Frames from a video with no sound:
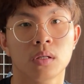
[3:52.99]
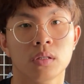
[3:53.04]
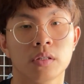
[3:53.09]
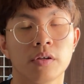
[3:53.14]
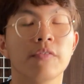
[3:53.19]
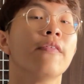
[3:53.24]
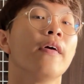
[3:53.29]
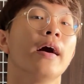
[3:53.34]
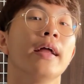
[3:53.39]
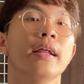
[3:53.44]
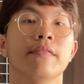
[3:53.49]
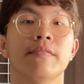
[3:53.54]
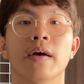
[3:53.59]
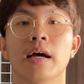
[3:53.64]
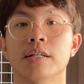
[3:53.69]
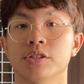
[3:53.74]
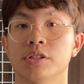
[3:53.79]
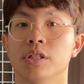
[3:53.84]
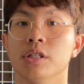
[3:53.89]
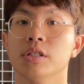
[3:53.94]
the fun
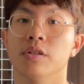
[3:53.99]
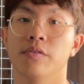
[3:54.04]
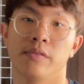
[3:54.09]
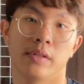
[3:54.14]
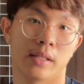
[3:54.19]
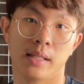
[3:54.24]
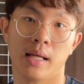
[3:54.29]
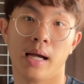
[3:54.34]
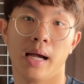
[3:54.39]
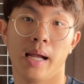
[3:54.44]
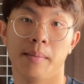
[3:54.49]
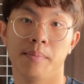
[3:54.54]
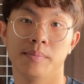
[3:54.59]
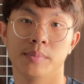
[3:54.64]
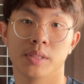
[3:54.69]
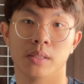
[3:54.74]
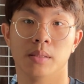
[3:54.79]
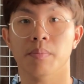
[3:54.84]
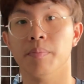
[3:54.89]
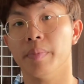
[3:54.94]
adventures of the
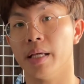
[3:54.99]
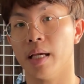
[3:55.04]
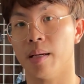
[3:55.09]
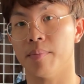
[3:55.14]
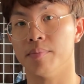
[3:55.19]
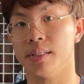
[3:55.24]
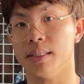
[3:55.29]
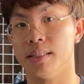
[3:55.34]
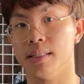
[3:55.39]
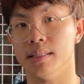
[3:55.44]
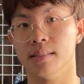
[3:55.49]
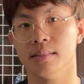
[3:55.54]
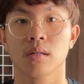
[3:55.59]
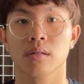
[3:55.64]
times in BMT.